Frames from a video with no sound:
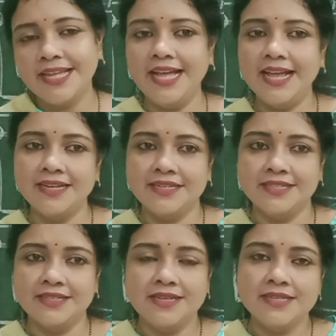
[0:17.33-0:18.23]
and
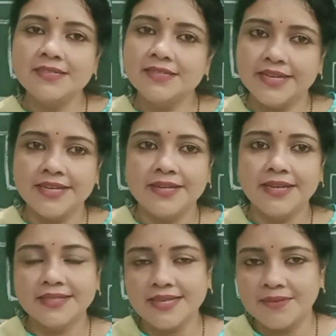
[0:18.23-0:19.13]
JEE
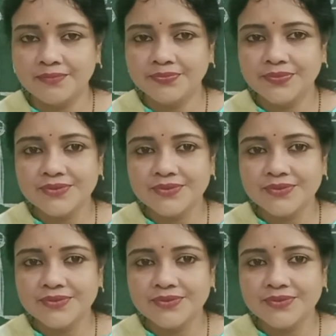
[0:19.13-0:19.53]
exam.